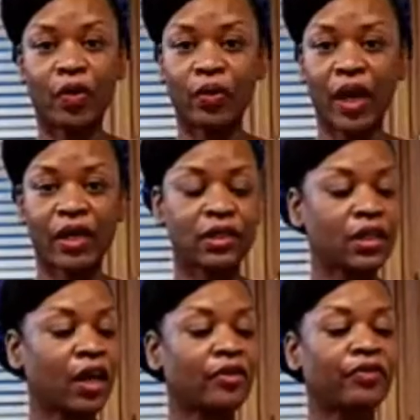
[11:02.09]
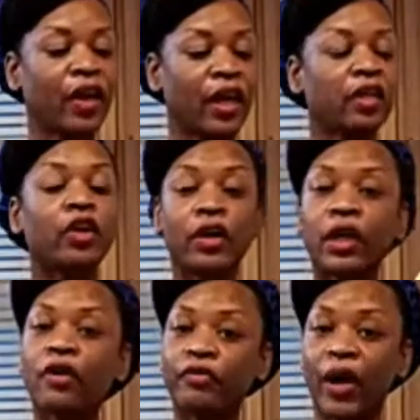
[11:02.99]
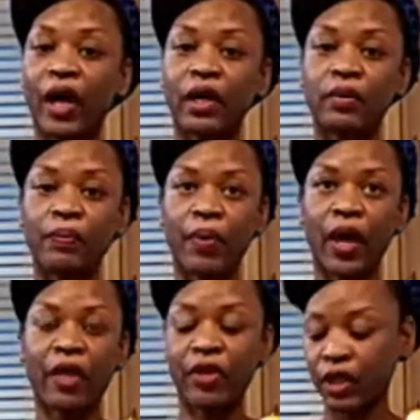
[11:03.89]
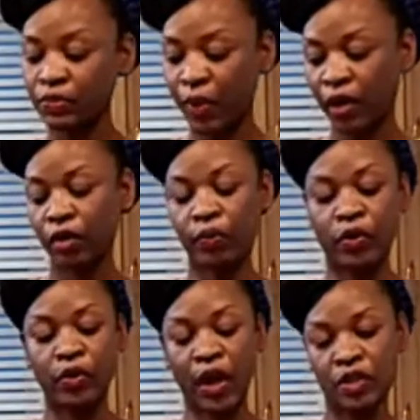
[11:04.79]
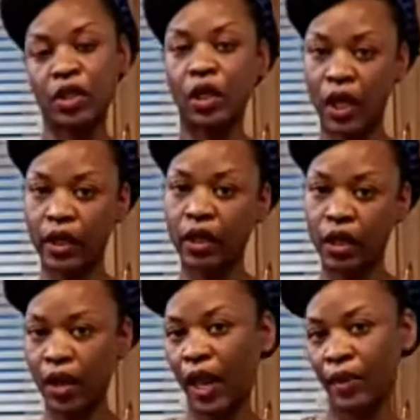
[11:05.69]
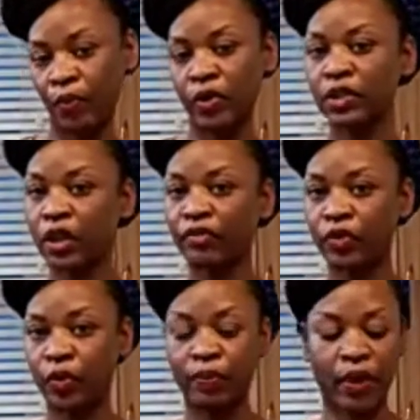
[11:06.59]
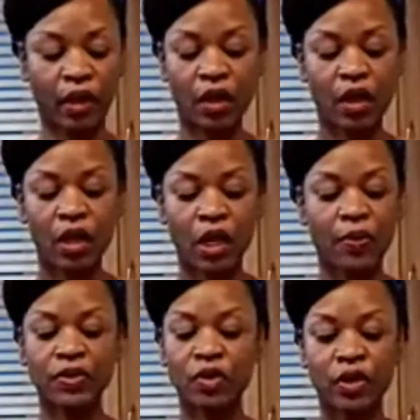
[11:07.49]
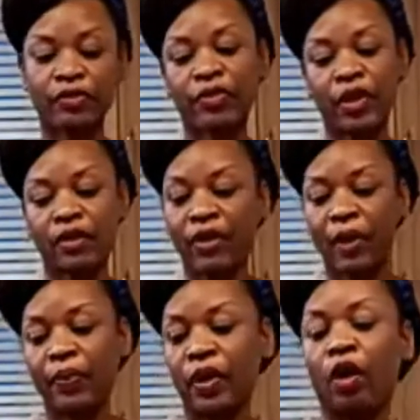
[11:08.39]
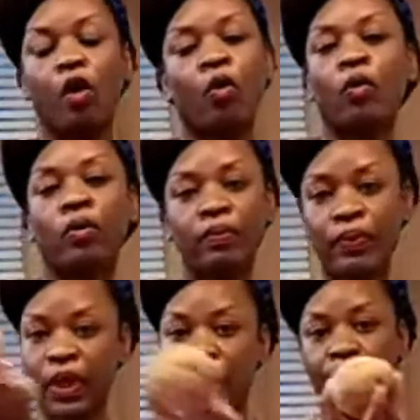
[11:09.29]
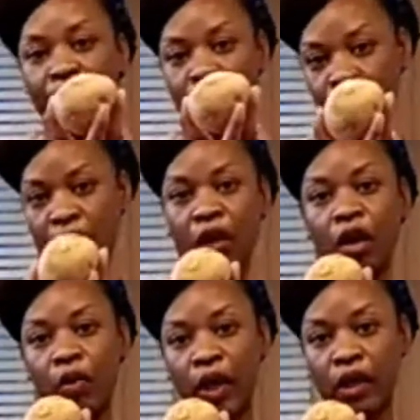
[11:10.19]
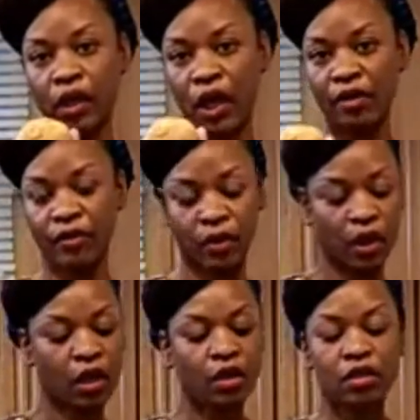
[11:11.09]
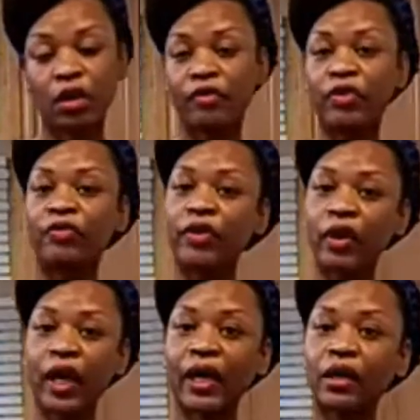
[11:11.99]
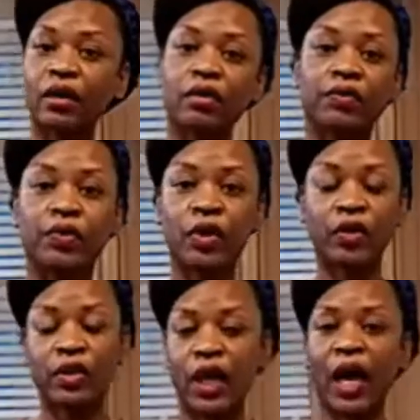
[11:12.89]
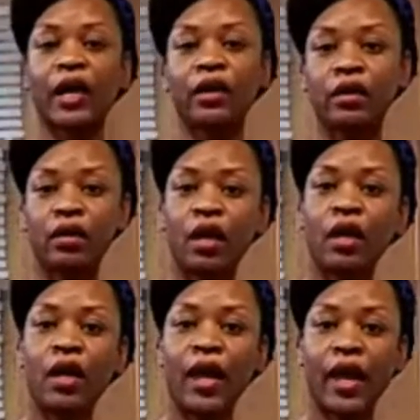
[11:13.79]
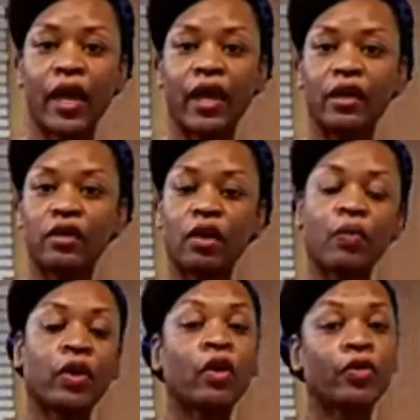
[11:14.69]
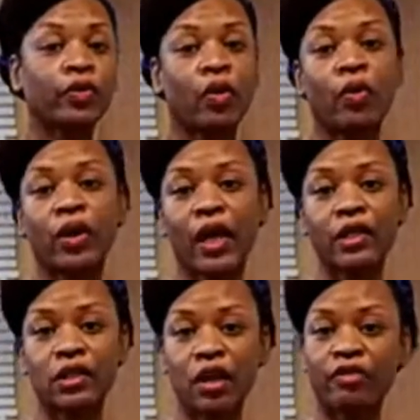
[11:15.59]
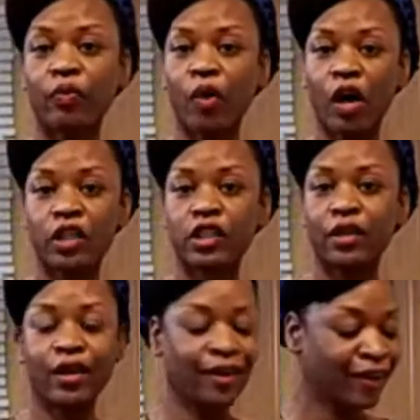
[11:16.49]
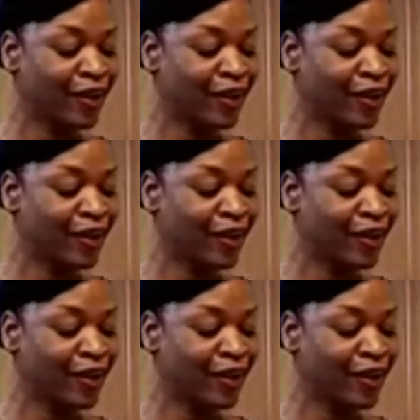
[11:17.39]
a whole lot of stuff, and it turned out fine. But I think it's better when you actually cut it and add more stuff to it. But it was no different than if I had put a whole baked potato in the oven. So if you feel like, you know, you're tired and you don't want to go through a whole lot of stuff, wash it,